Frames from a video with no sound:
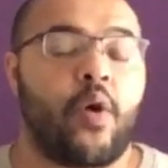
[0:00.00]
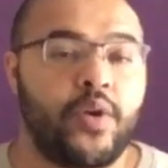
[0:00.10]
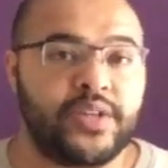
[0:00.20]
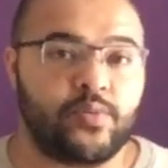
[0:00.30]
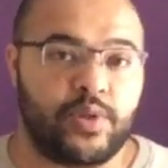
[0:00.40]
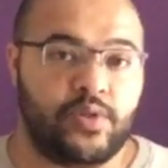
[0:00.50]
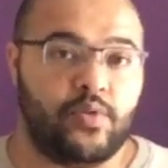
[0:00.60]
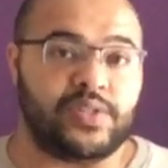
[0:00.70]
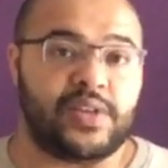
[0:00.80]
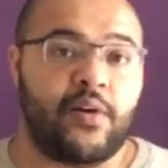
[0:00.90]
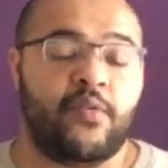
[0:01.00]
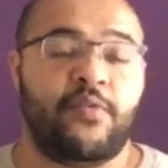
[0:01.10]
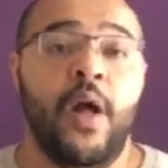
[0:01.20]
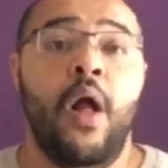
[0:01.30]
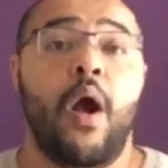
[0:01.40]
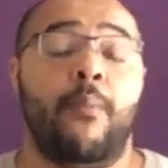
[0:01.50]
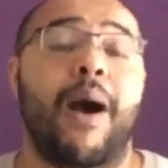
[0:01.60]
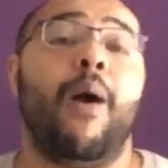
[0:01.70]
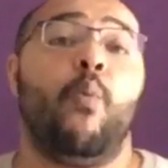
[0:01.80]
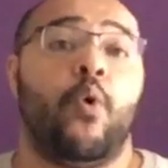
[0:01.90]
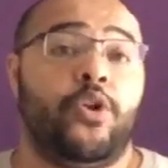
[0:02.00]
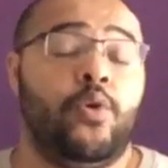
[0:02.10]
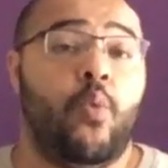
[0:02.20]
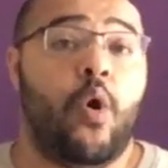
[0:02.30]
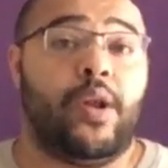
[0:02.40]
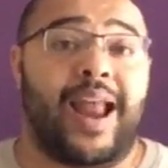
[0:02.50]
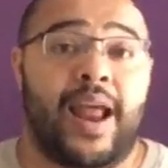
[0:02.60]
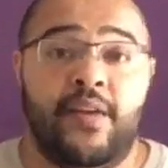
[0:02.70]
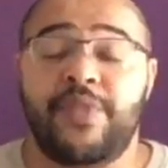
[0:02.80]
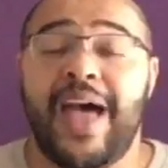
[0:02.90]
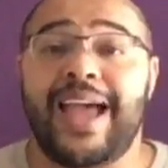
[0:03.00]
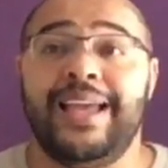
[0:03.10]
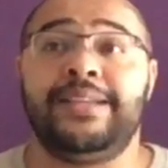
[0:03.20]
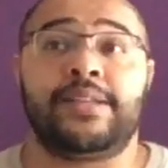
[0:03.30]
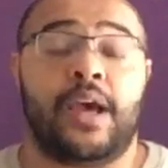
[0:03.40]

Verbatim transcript: honest with yourself about what you want. And if that is